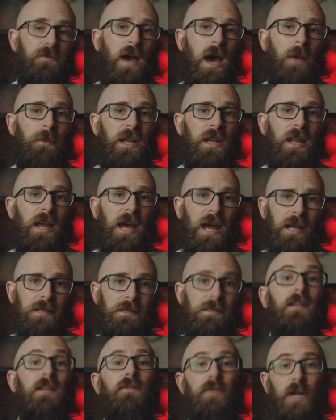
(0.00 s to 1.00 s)
Famine
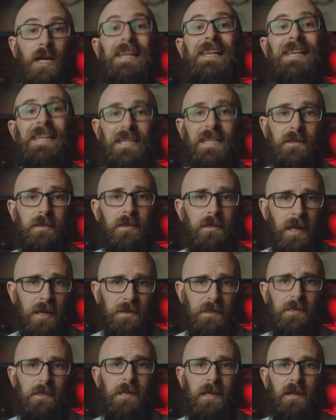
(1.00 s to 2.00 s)
has, at the very least,
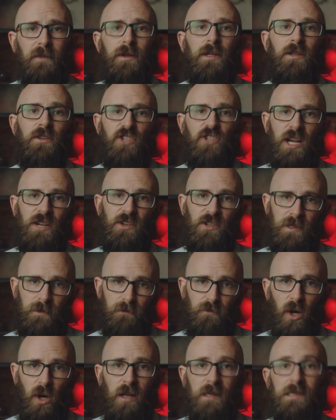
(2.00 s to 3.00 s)
led to significant changes in
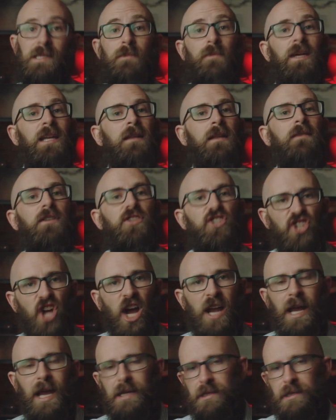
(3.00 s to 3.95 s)
policy, meaning that China